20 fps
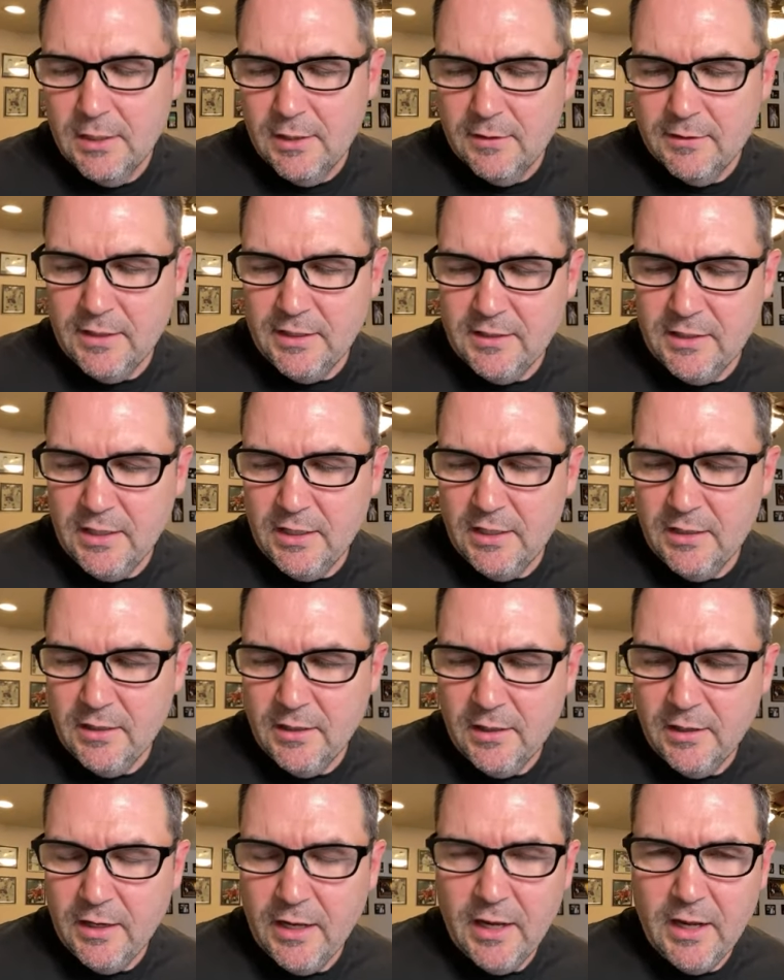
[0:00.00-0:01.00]
They did
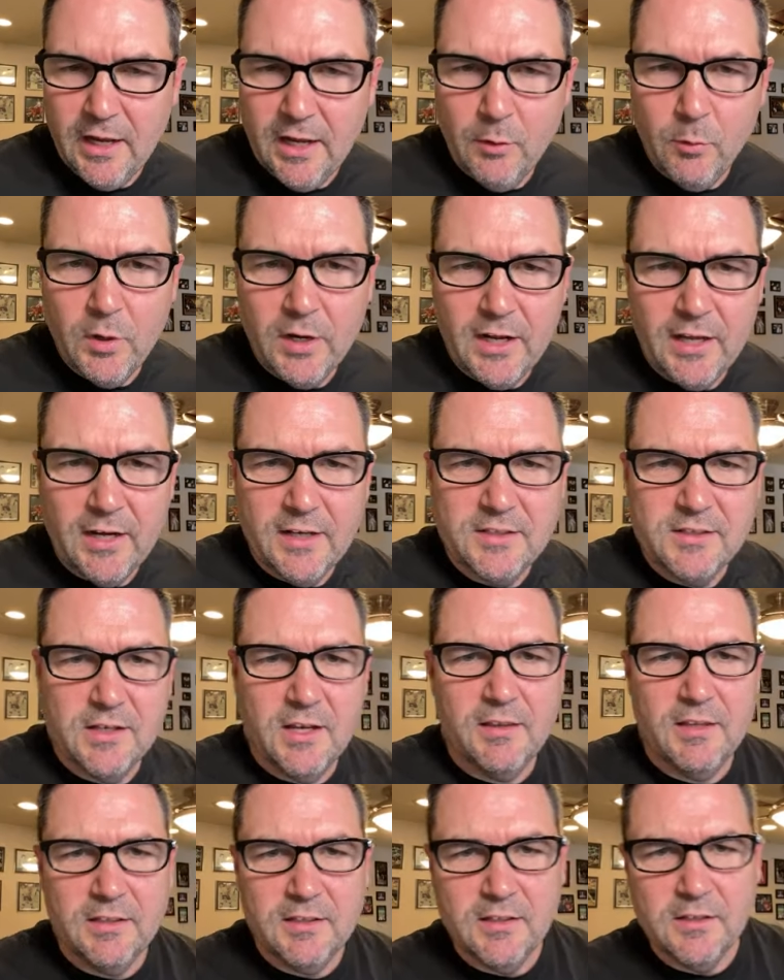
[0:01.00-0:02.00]
Hey, Hey, What Can I Say?
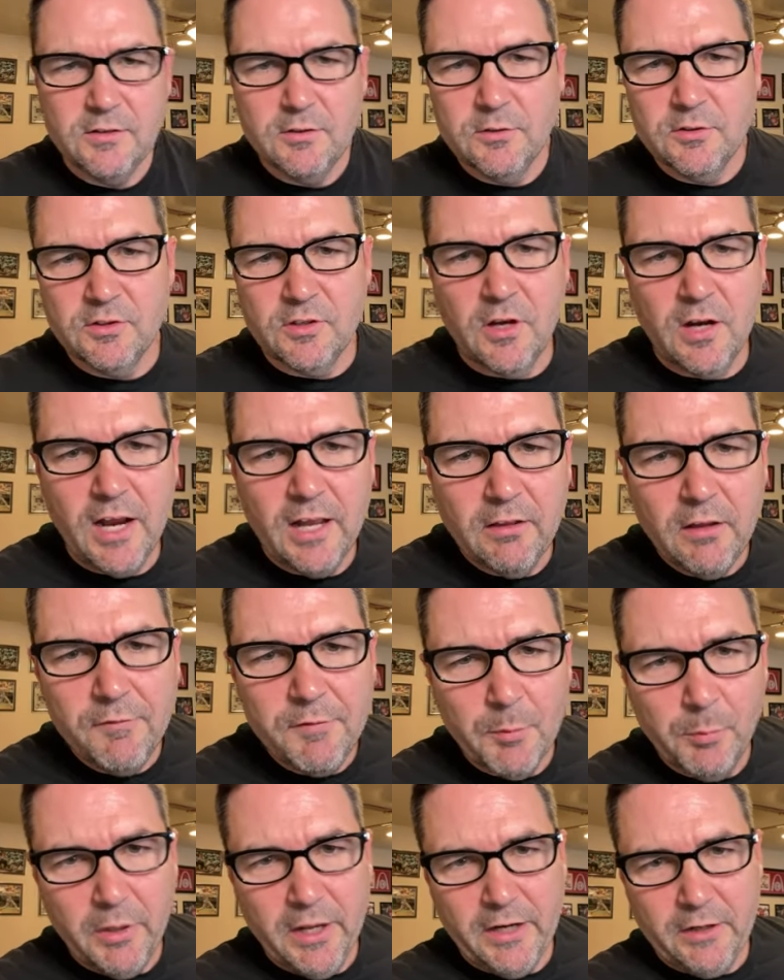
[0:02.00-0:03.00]
And they did a new song. I love the
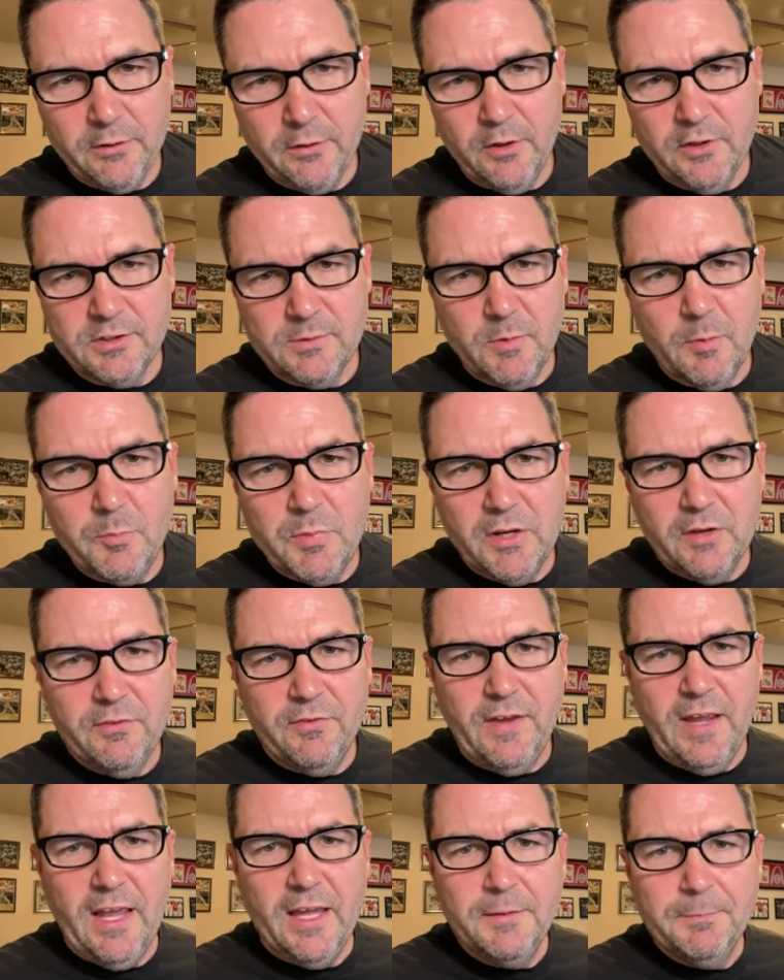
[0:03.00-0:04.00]
Black Crowes. I'm a big
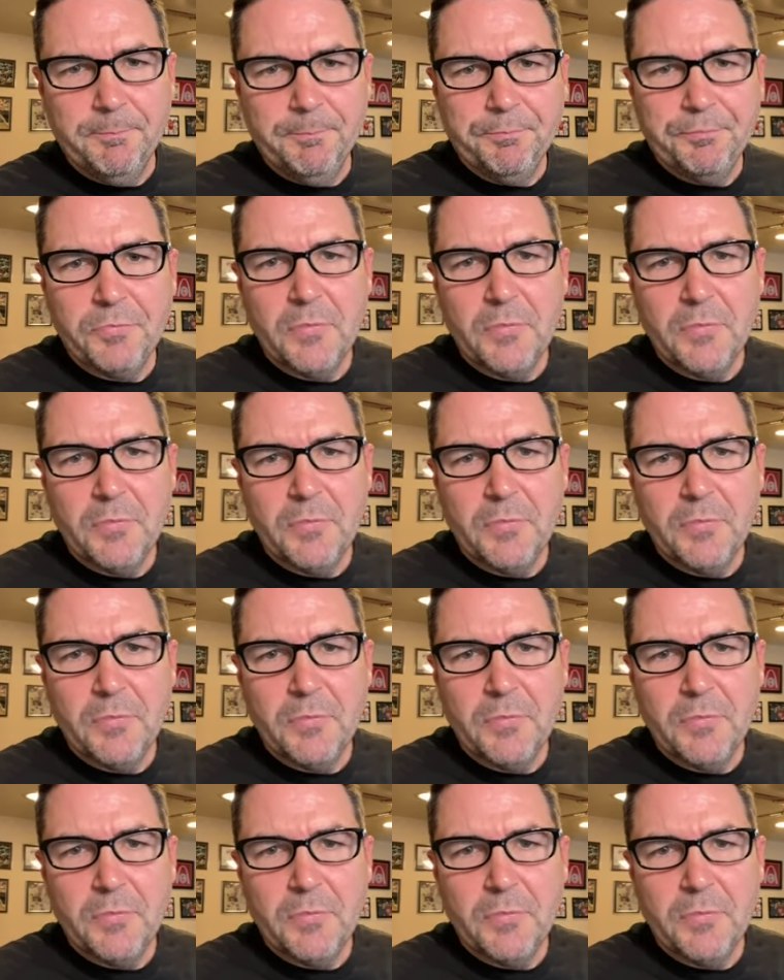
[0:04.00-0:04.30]
fan.